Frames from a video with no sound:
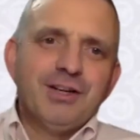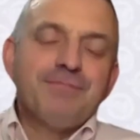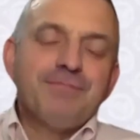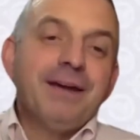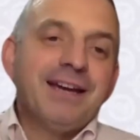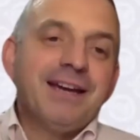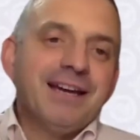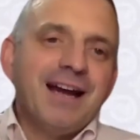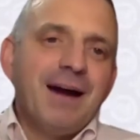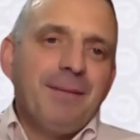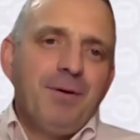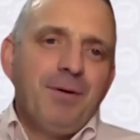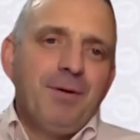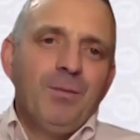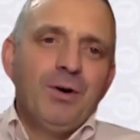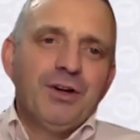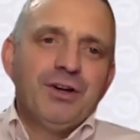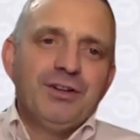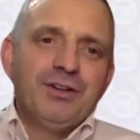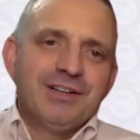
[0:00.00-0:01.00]
picking up on
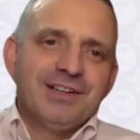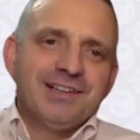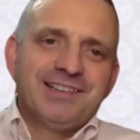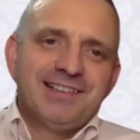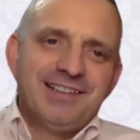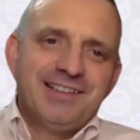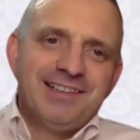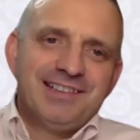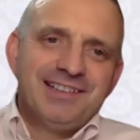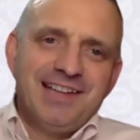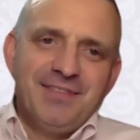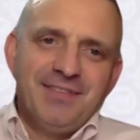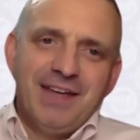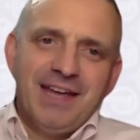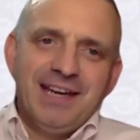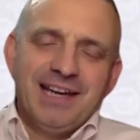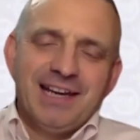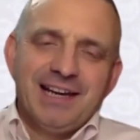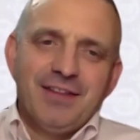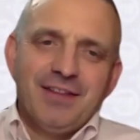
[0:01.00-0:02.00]
what you just said there,
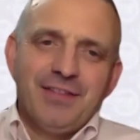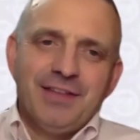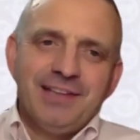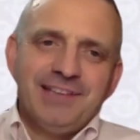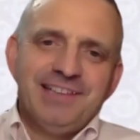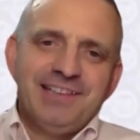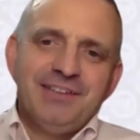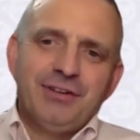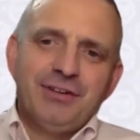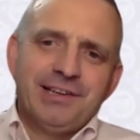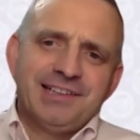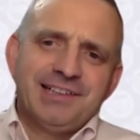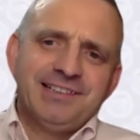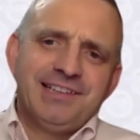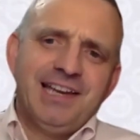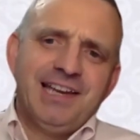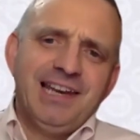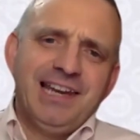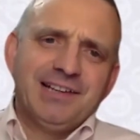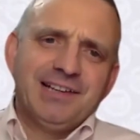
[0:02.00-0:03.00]
Nicola, I think it's interesting because
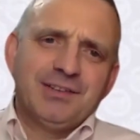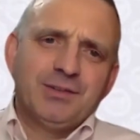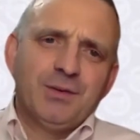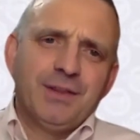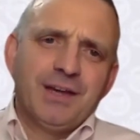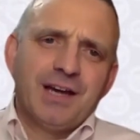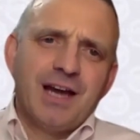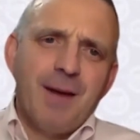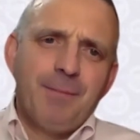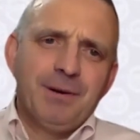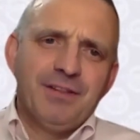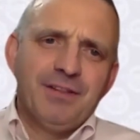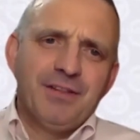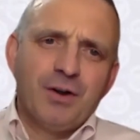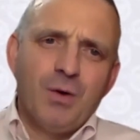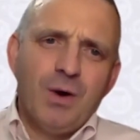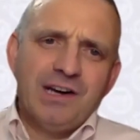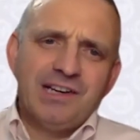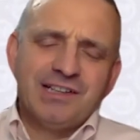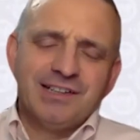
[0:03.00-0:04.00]
it links with a couple of the
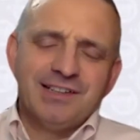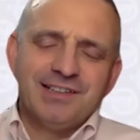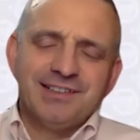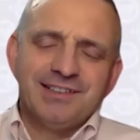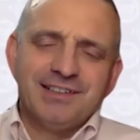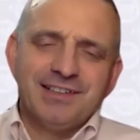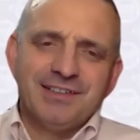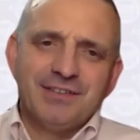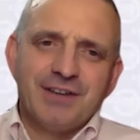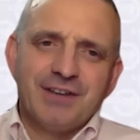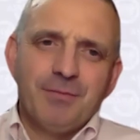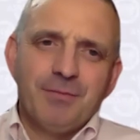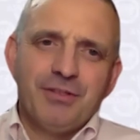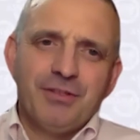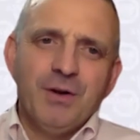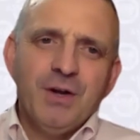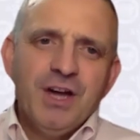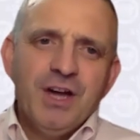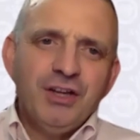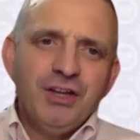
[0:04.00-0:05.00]
questions that have come
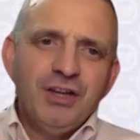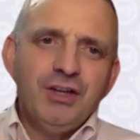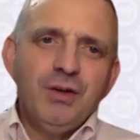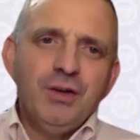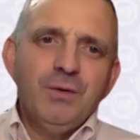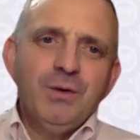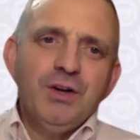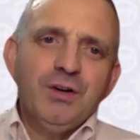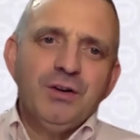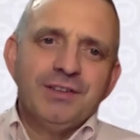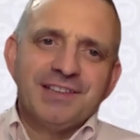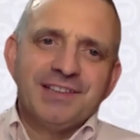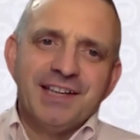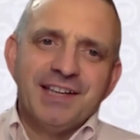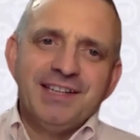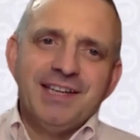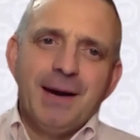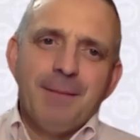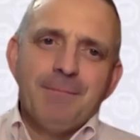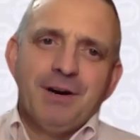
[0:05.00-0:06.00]
through. You used a
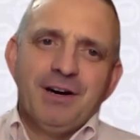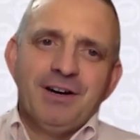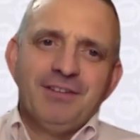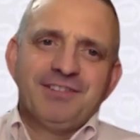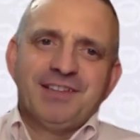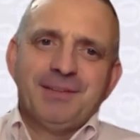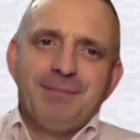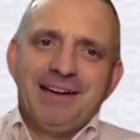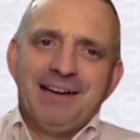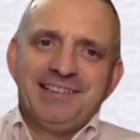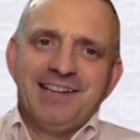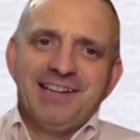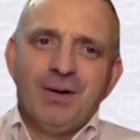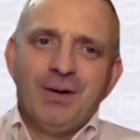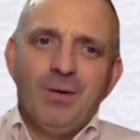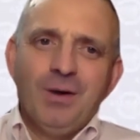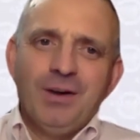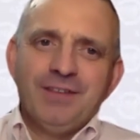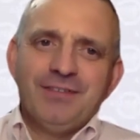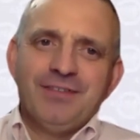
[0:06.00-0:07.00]
number of semantic
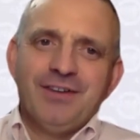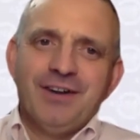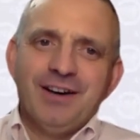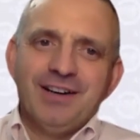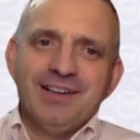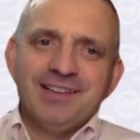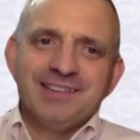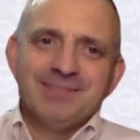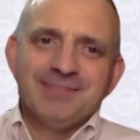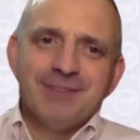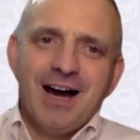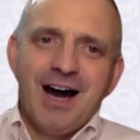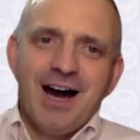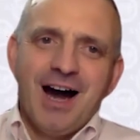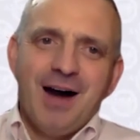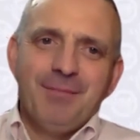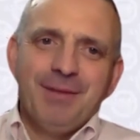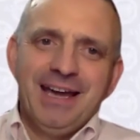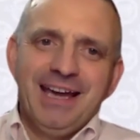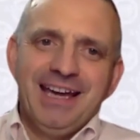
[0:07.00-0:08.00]
qualifiers
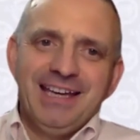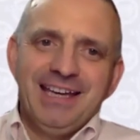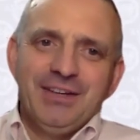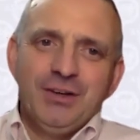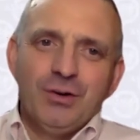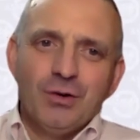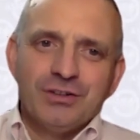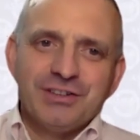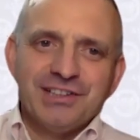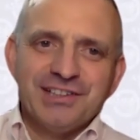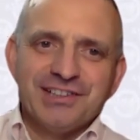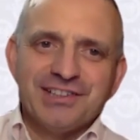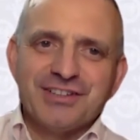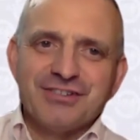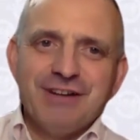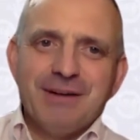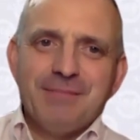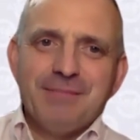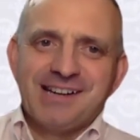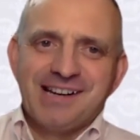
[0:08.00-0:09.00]
in your
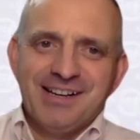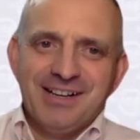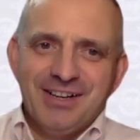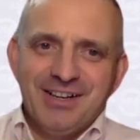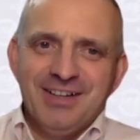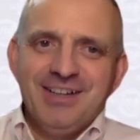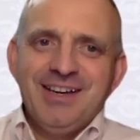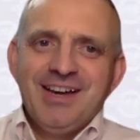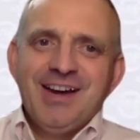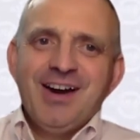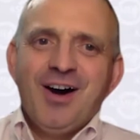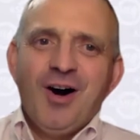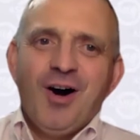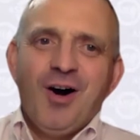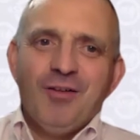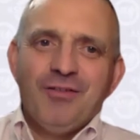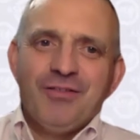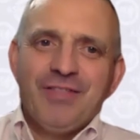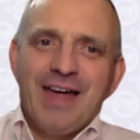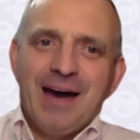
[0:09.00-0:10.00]
description
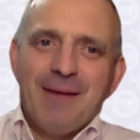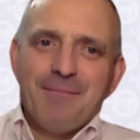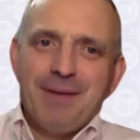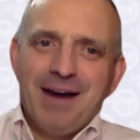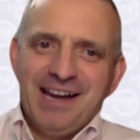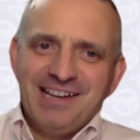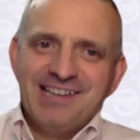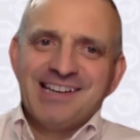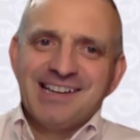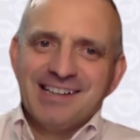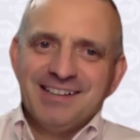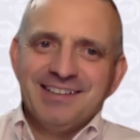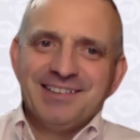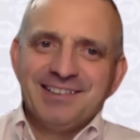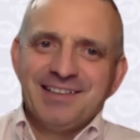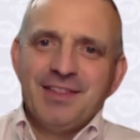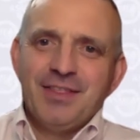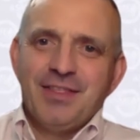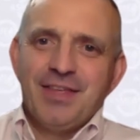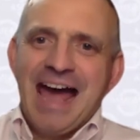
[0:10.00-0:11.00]
of that
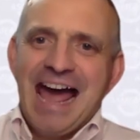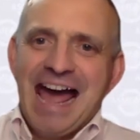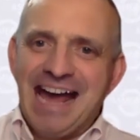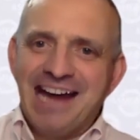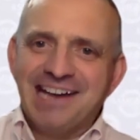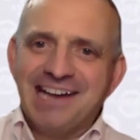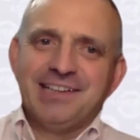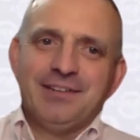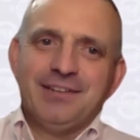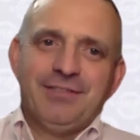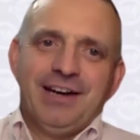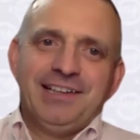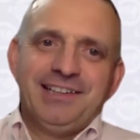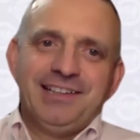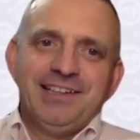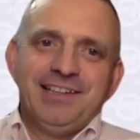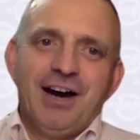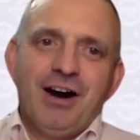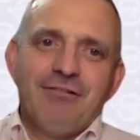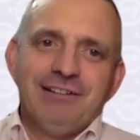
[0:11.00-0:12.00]
patient that
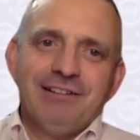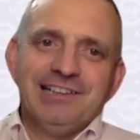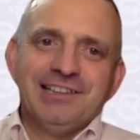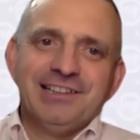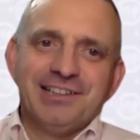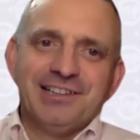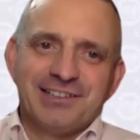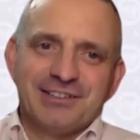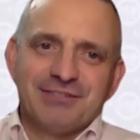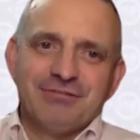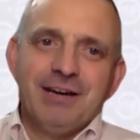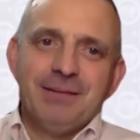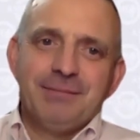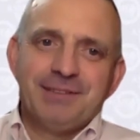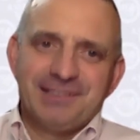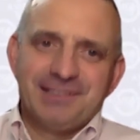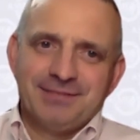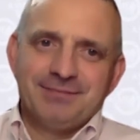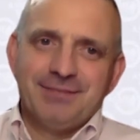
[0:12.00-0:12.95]
activated our illness scripts.